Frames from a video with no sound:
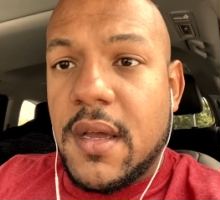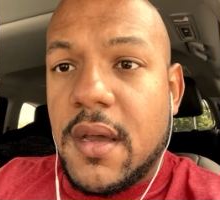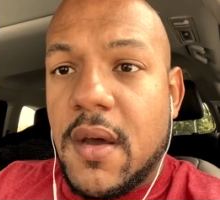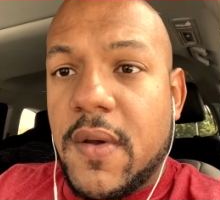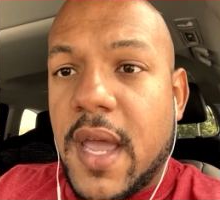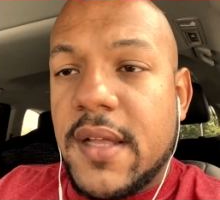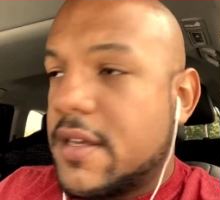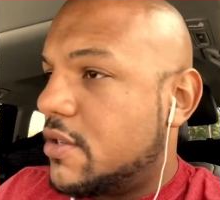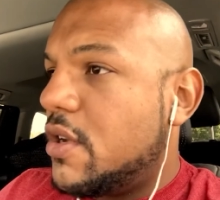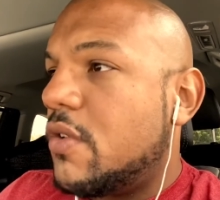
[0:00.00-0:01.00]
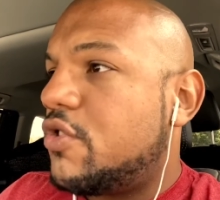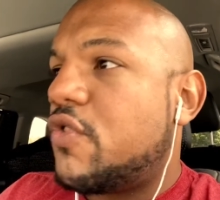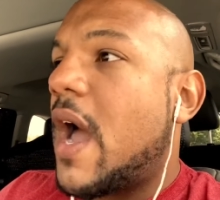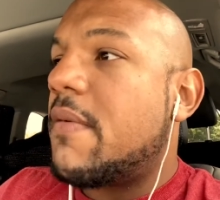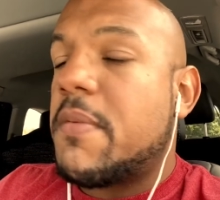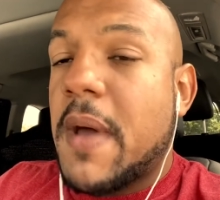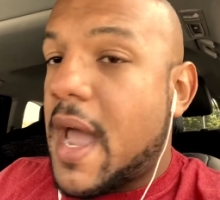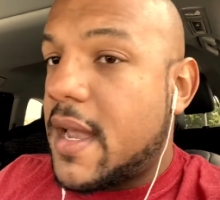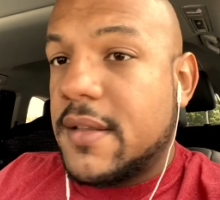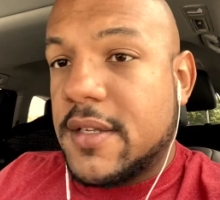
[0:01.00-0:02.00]
Okay? There's no driver
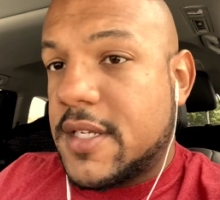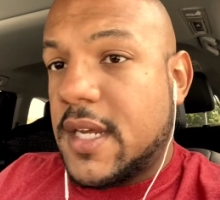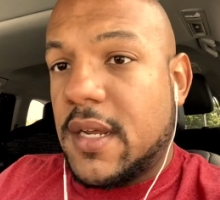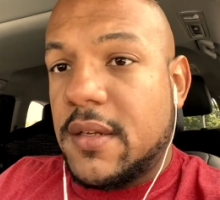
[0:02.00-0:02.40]
behind the seat.